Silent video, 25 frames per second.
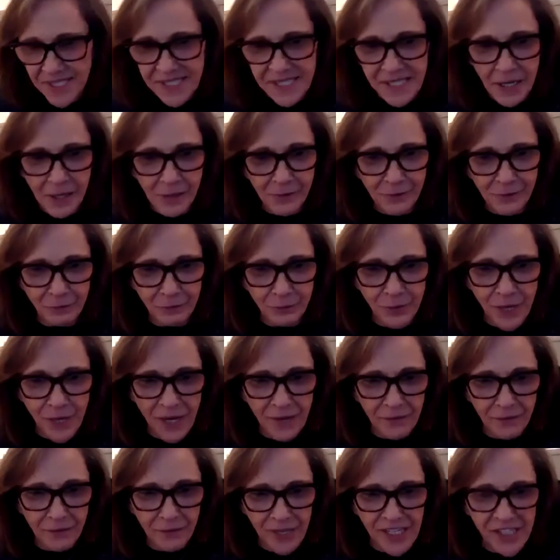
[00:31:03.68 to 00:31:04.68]

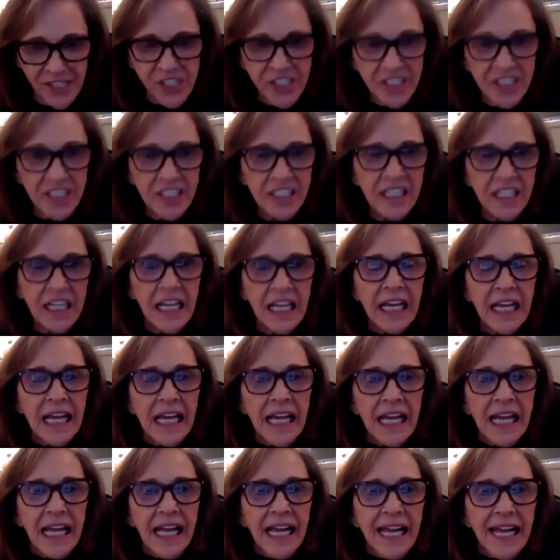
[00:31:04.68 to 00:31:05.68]
self-referential,
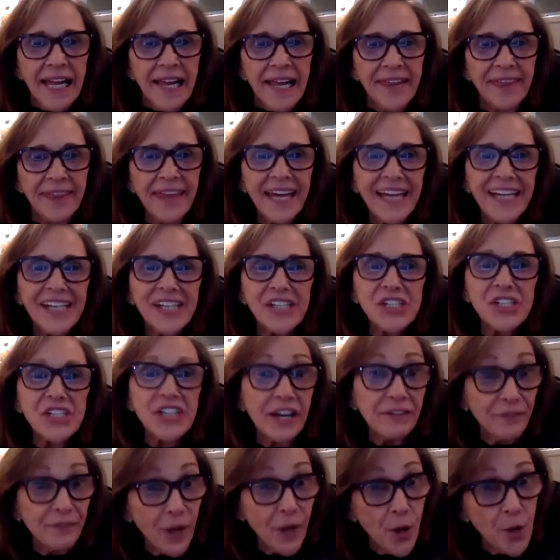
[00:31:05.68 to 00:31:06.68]
that
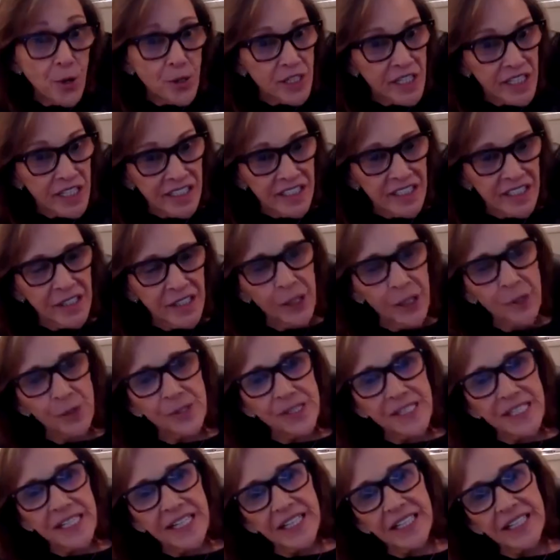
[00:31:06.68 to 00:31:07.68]
Jeff Oken, who
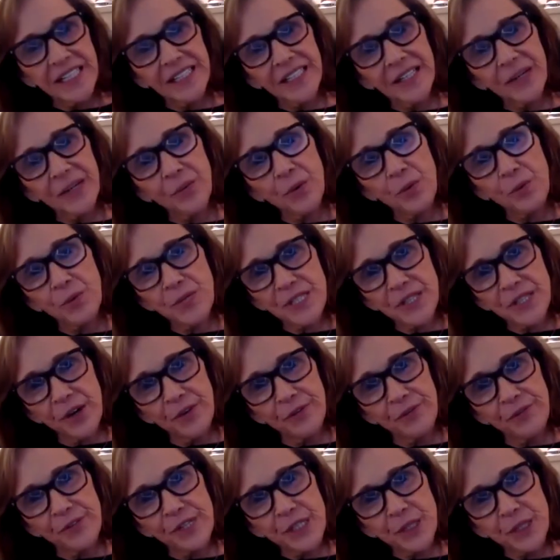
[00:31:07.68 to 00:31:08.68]
was our
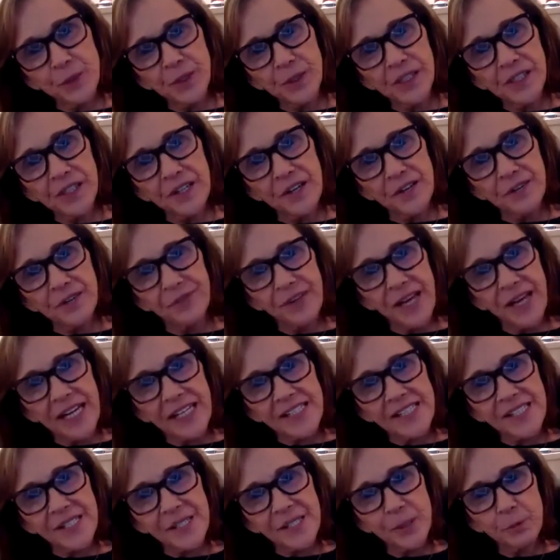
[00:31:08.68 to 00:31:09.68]
visual
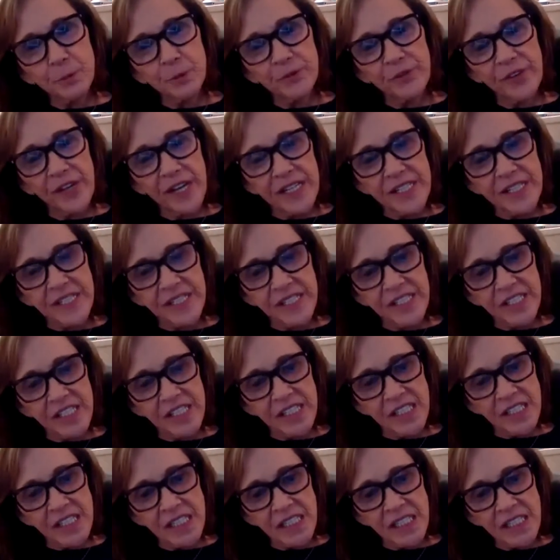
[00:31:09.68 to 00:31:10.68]
effects supervisor,
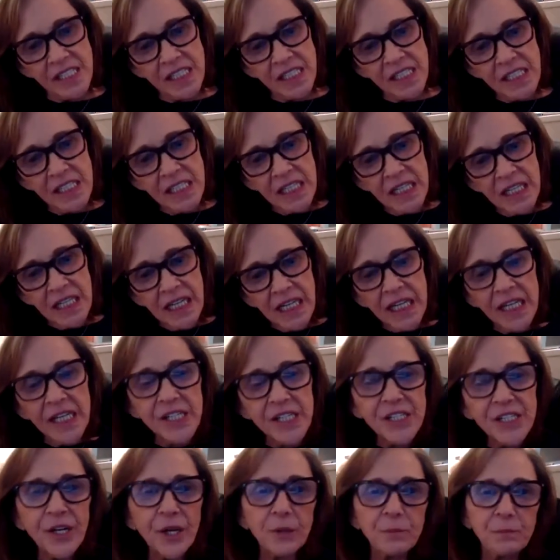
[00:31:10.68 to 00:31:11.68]
he
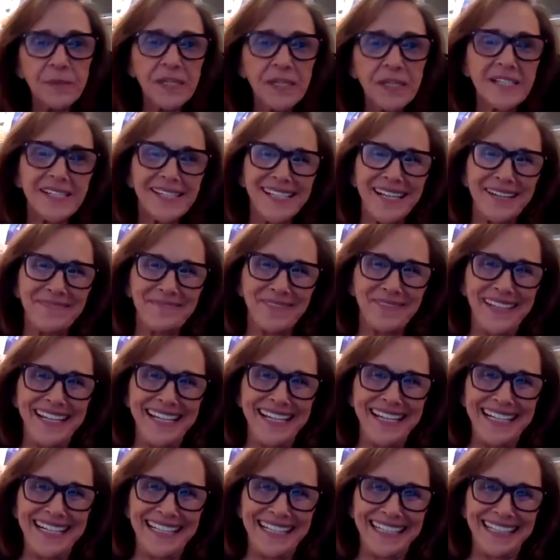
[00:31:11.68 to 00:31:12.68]
showed me
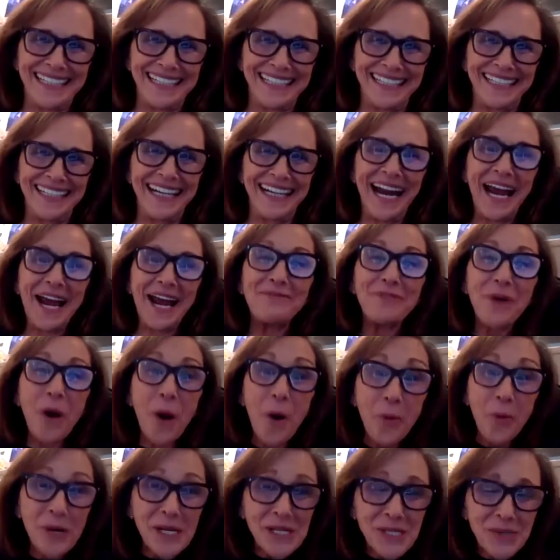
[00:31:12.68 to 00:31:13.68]
something that I have
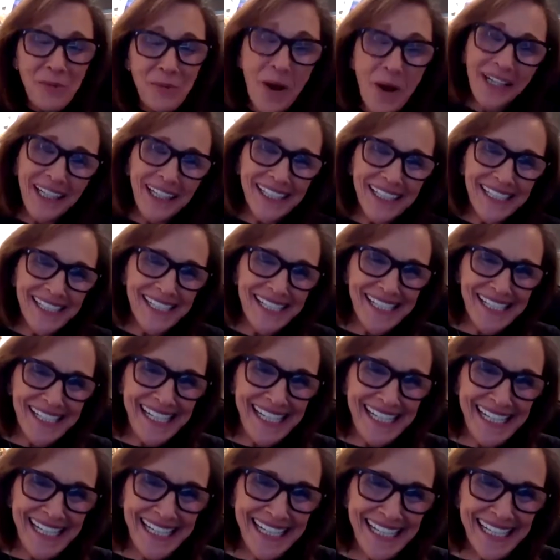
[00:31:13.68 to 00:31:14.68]
always wanted to
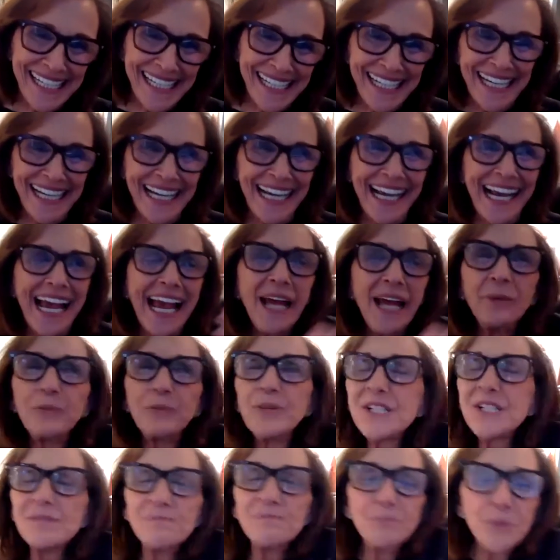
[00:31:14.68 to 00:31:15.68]
see and
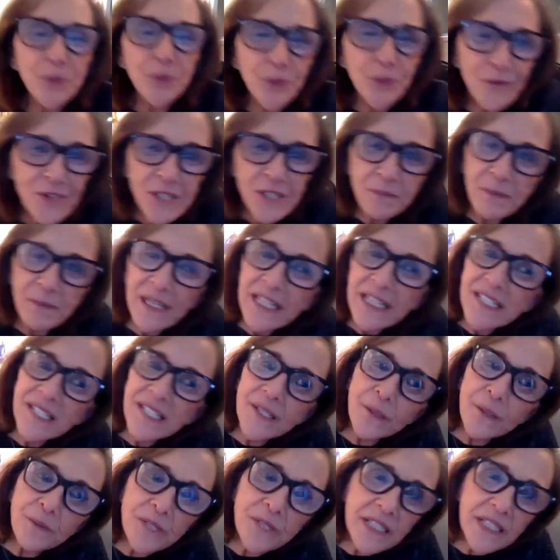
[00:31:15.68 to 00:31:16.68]
which moves me
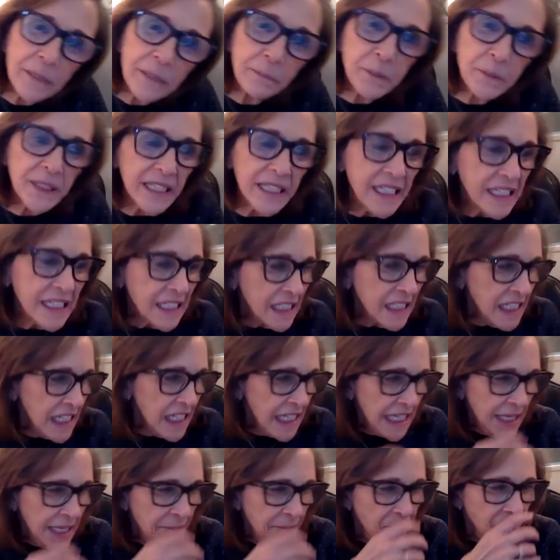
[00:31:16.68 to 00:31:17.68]
so deeply.
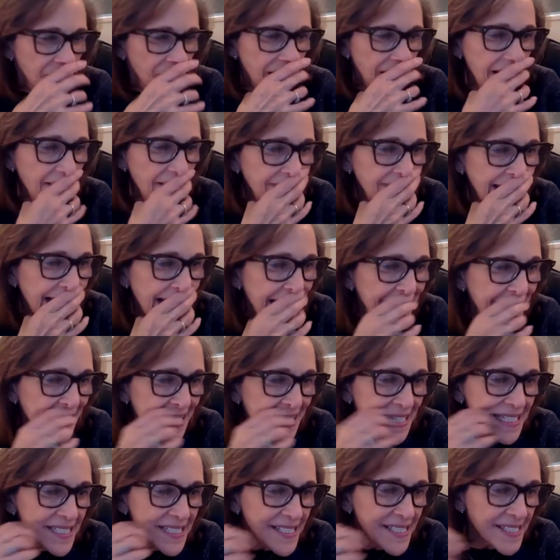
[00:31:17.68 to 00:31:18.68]
And that
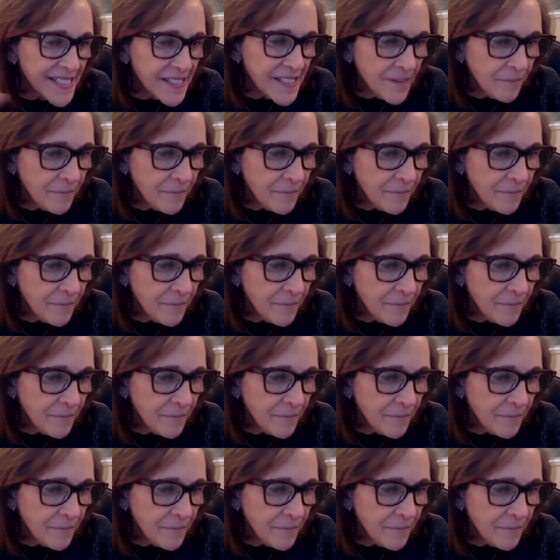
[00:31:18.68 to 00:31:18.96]
is